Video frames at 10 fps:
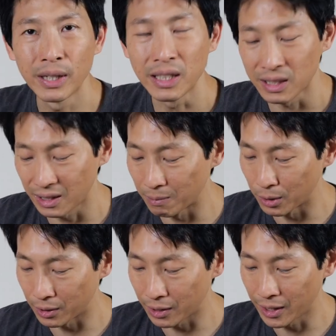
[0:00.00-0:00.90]
Pretty
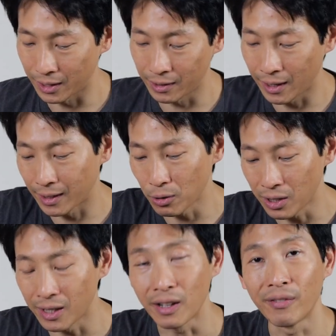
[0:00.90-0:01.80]
similar here, and you
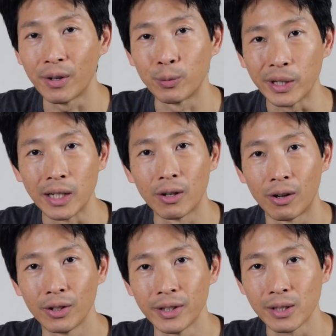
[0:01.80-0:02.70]
can even read
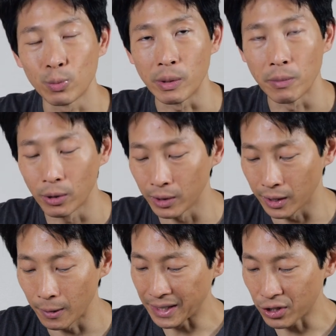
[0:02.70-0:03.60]
all this
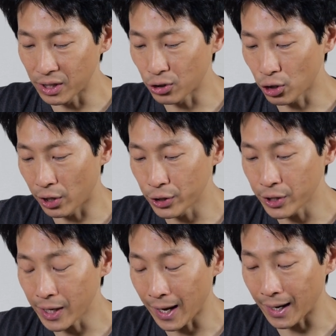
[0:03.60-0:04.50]
remotely. It's
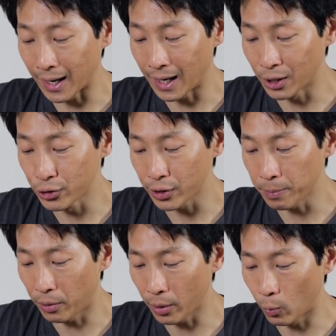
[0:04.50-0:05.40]
discharging at
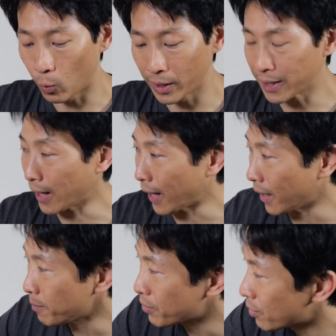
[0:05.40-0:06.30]
100.1
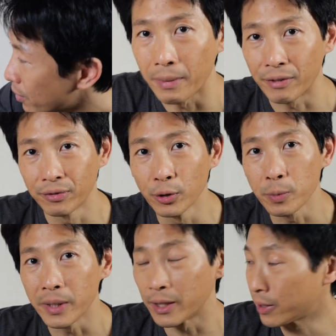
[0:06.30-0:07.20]
amps. My Fluke
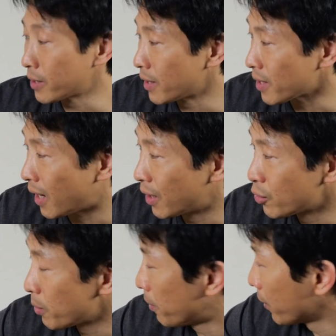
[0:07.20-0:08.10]
meter says
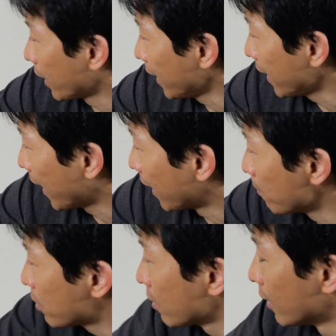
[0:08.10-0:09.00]
100.8
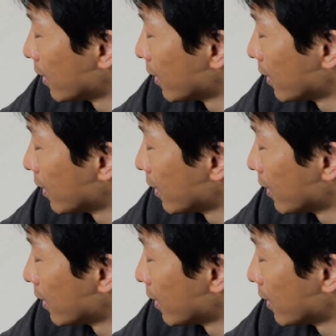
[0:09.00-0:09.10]
amps,